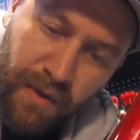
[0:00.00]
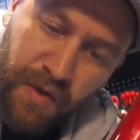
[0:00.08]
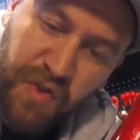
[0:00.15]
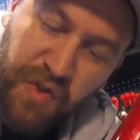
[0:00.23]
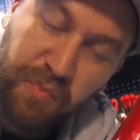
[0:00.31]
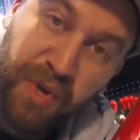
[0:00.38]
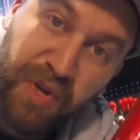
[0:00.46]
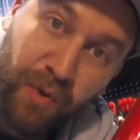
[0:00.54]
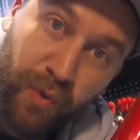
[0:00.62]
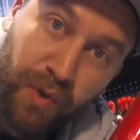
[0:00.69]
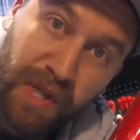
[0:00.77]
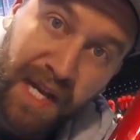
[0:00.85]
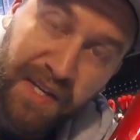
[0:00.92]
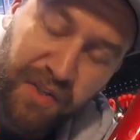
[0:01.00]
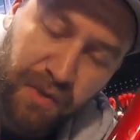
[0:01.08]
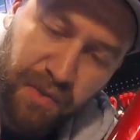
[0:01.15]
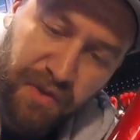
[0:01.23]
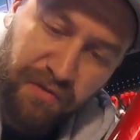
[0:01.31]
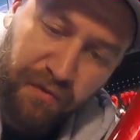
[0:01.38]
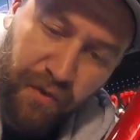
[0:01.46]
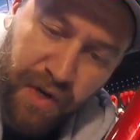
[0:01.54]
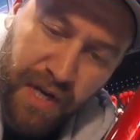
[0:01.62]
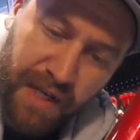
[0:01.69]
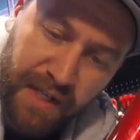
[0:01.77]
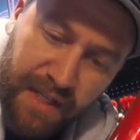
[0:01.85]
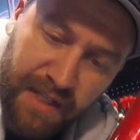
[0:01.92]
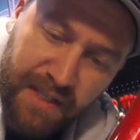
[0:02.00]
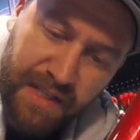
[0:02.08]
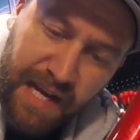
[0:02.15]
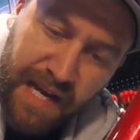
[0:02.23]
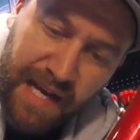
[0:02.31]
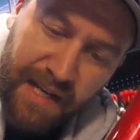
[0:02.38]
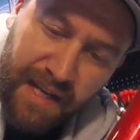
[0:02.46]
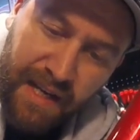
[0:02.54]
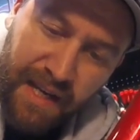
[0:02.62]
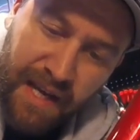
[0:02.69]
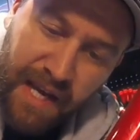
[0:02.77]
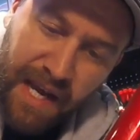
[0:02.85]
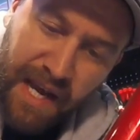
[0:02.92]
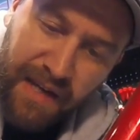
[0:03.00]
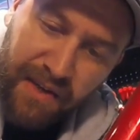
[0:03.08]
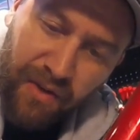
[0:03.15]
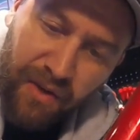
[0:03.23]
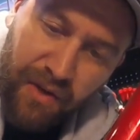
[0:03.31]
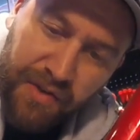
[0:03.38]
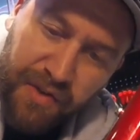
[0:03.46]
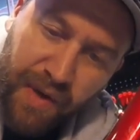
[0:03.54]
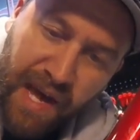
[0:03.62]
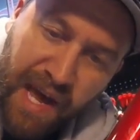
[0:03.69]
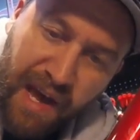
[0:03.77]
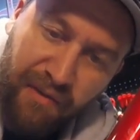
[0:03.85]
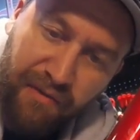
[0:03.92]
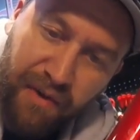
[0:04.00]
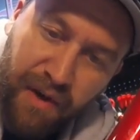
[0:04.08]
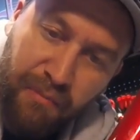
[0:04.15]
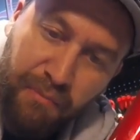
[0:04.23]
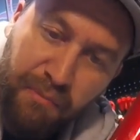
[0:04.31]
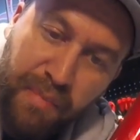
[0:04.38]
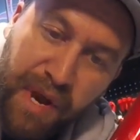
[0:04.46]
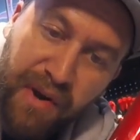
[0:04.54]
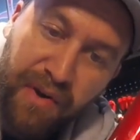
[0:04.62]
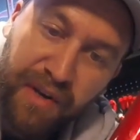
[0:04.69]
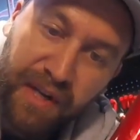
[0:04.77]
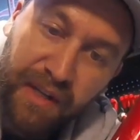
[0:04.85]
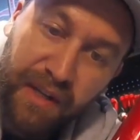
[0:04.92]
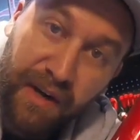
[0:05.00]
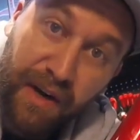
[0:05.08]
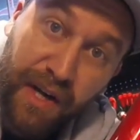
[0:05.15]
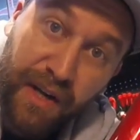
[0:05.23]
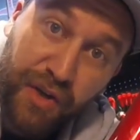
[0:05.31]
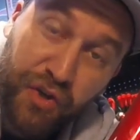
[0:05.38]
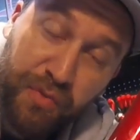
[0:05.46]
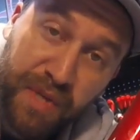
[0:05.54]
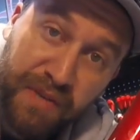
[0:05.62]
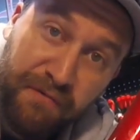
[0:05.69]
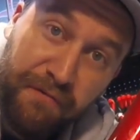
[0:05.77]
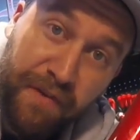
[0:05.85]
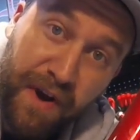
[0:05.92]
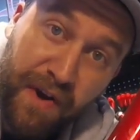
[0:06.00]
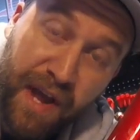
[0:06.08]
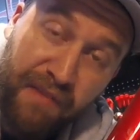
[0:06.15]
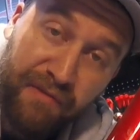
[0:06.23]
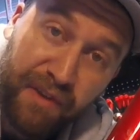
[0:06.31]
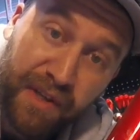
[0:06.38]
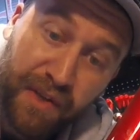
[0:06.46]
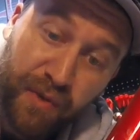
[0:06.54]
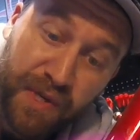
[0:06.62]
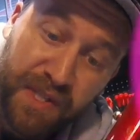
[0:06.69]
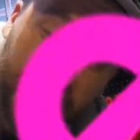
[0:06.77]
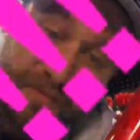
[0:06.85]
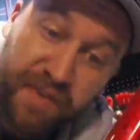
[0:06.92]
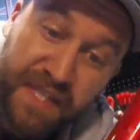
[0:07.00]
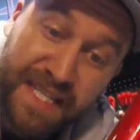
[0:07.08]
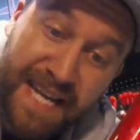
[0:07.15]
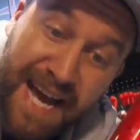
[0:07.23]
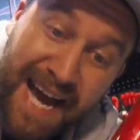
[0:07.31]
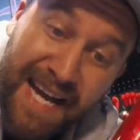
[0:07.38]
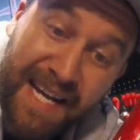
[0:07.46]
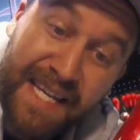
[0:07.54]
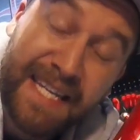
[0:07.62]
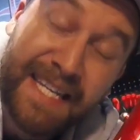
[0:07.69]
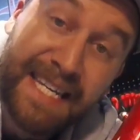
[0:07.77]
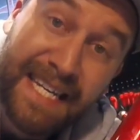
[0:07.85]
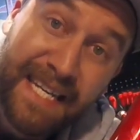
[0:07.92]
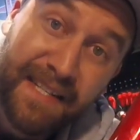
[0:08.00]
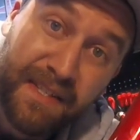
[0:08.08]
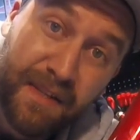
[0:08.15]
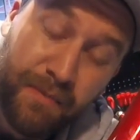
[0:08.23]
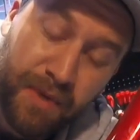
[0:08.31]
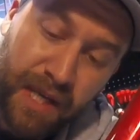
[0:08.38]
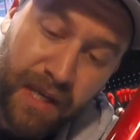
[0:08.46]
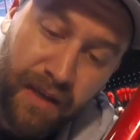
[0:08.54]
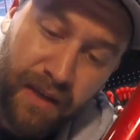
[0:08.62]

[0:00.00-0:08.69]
your spindle will actually be free on the inside, and you'll also have a bearing in there, and it should be very heavily greased. If it's not, it needs to be.